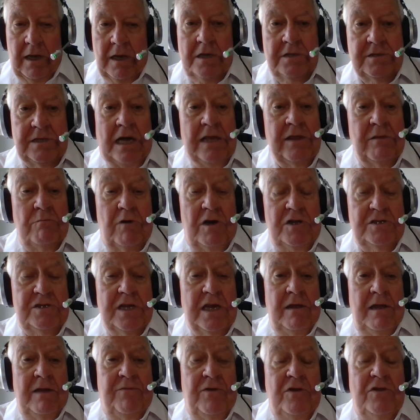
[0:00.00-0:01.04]
because otherwise,
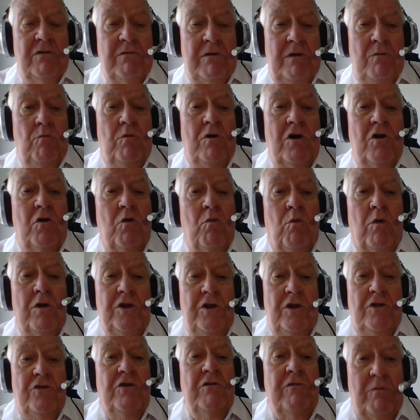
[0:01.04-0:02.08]
if you're doing work, what are
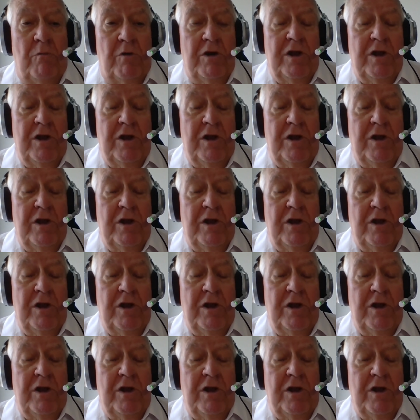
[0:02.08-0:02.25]
you doing?